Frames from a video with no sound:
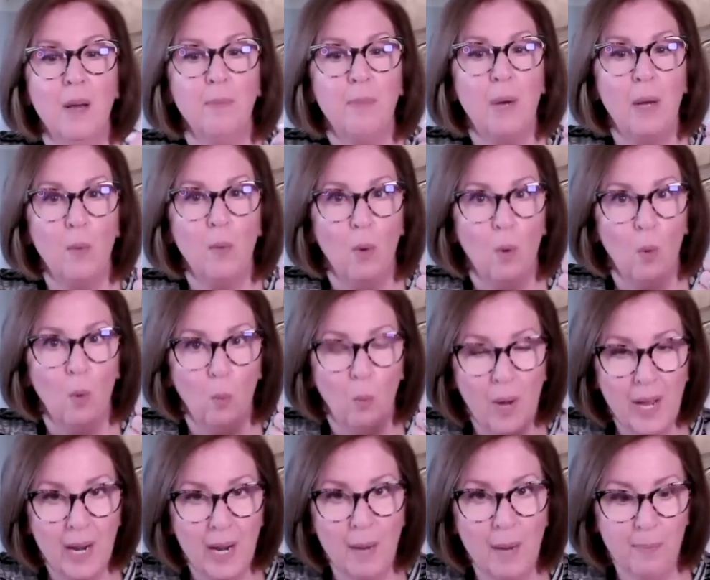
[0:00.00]
But
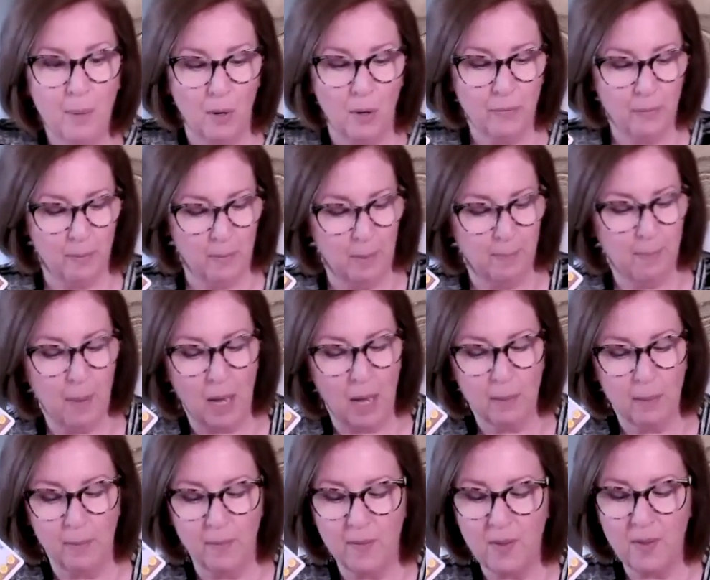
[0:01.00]
when I pull from the
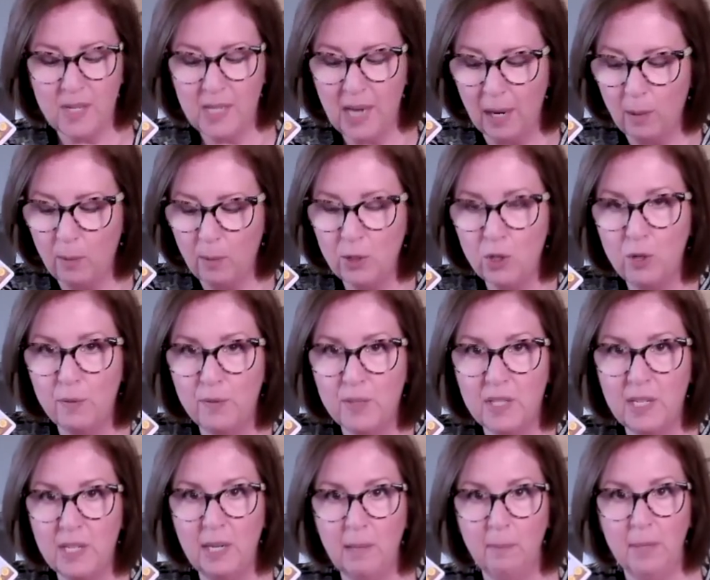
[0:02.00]
bottom of the deck, which you've
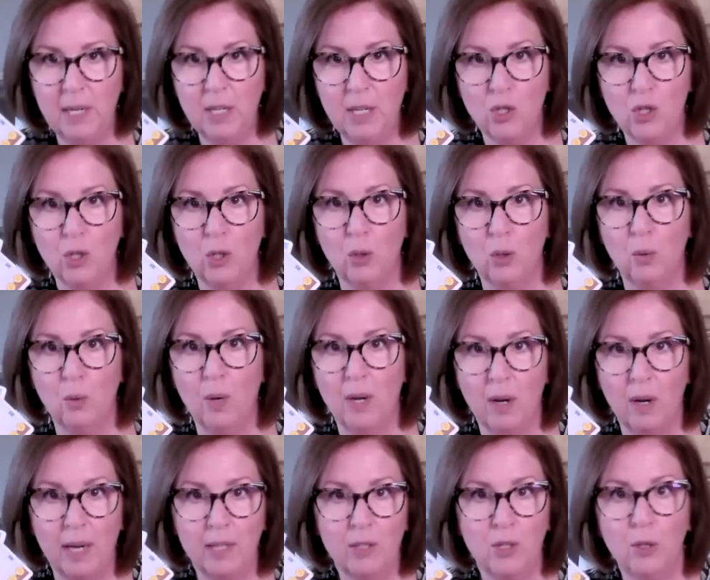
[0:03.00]
seen me do,
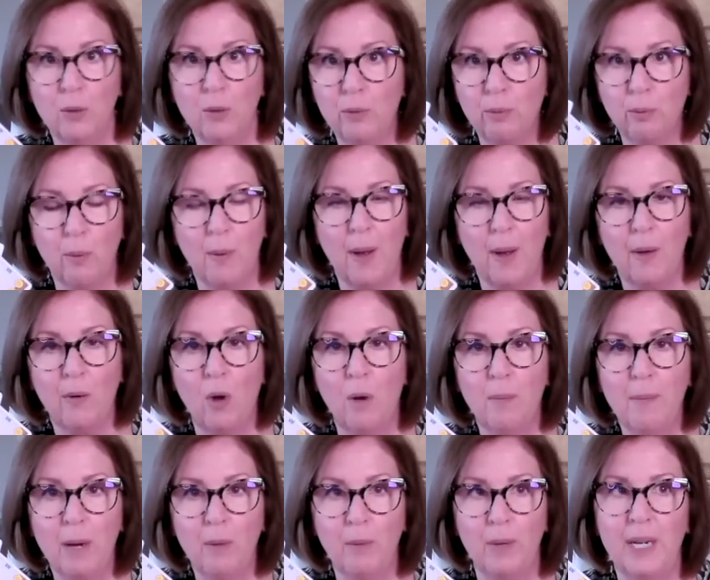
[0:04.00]
and I do throughout all
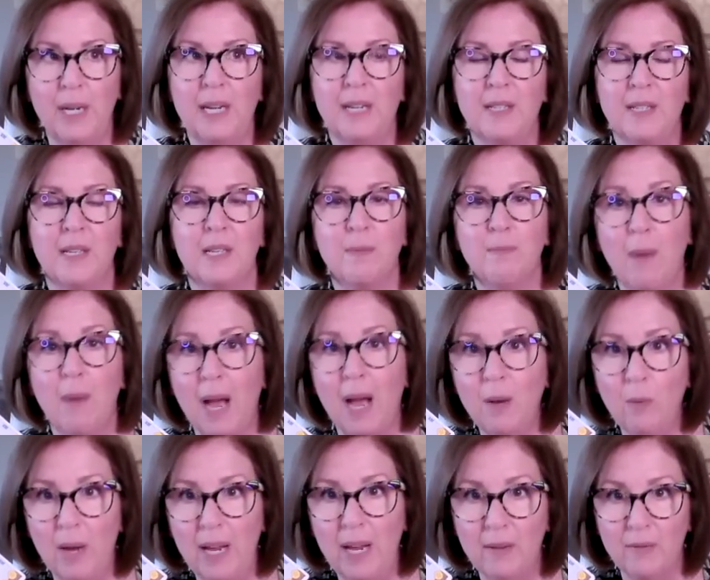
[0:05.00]
my readings, it's
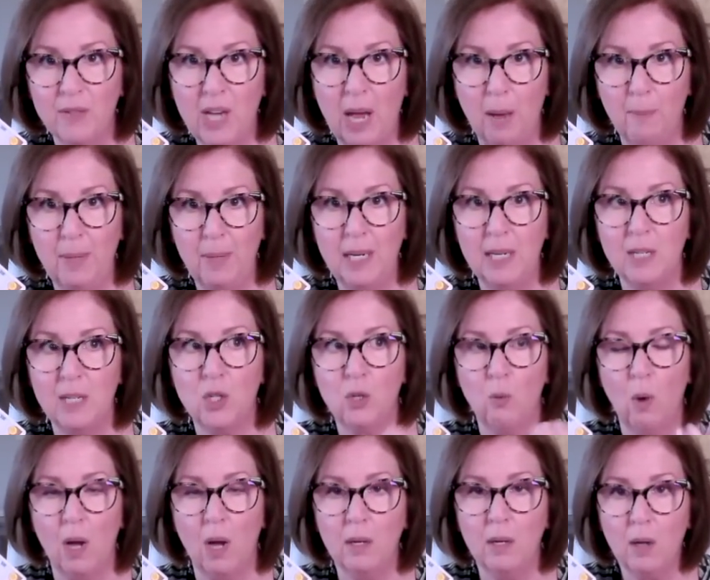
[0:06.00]
my way of tapping
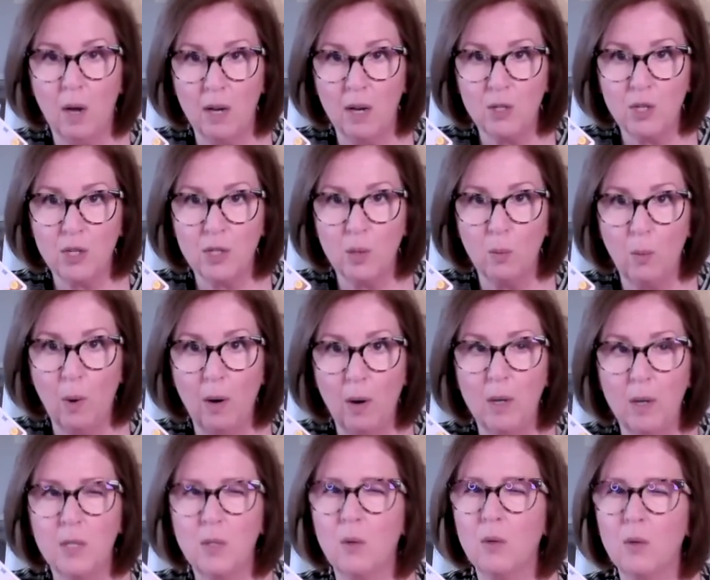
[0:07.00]
into unconscious
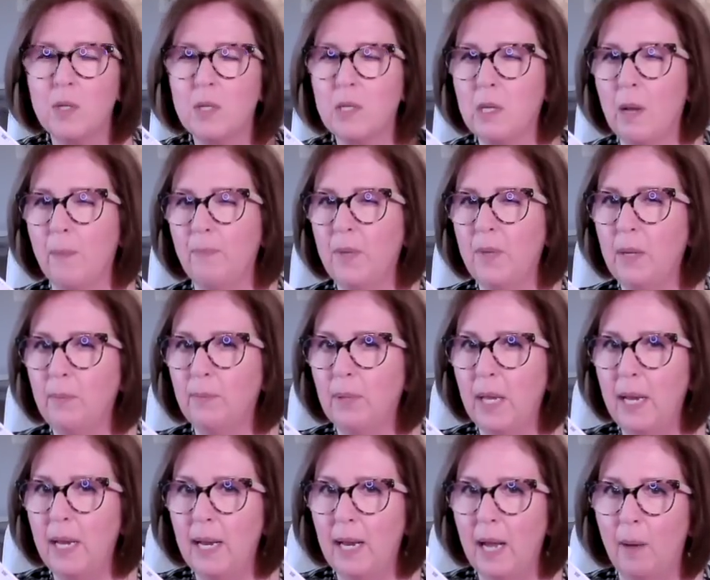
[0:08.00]
awareness or something
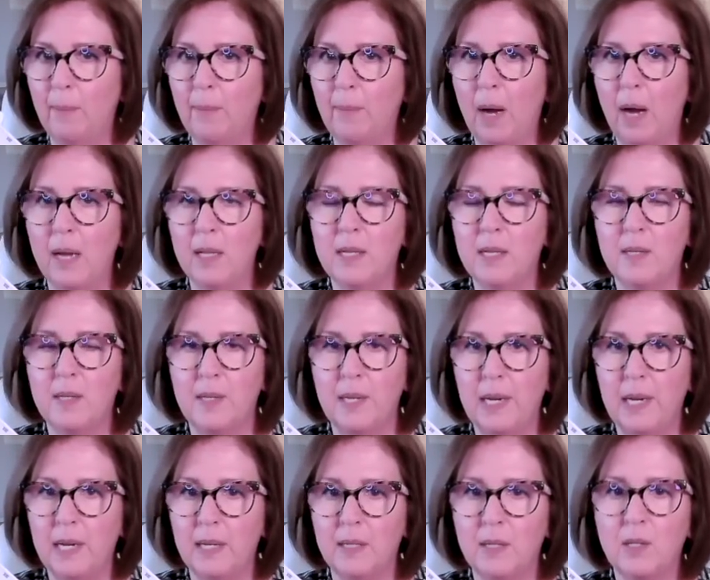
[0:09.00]
playing out behind the
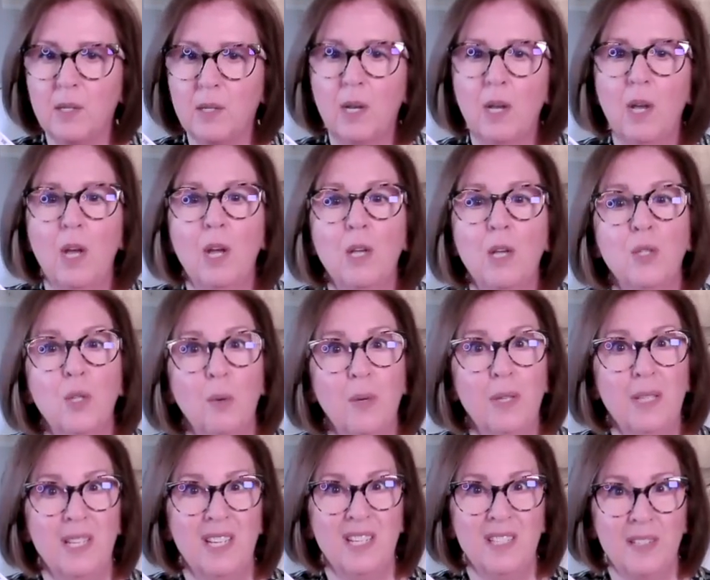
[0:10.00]
scenes. So
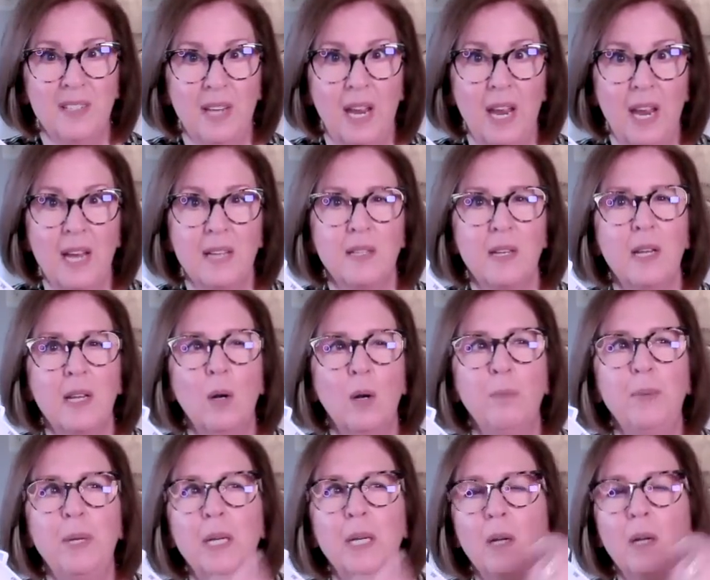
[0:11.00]
in this case, it'll
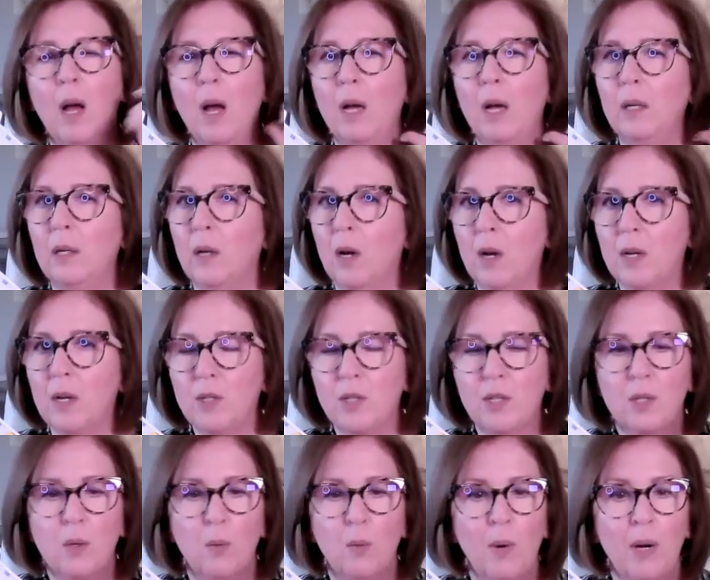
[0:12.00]
be an
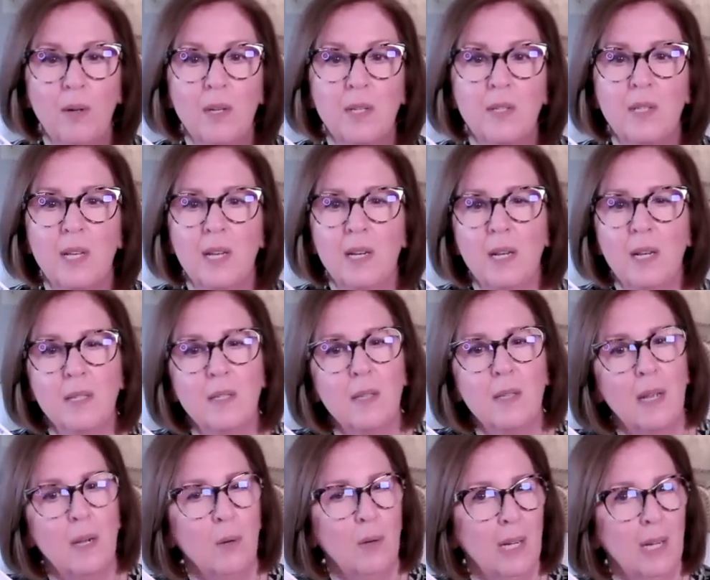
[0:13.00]
unconscious awareness that it's
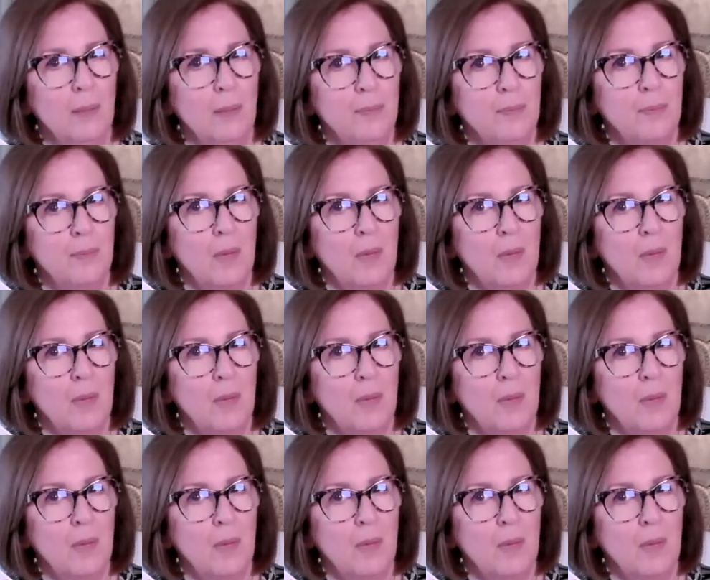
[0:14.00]
like, well,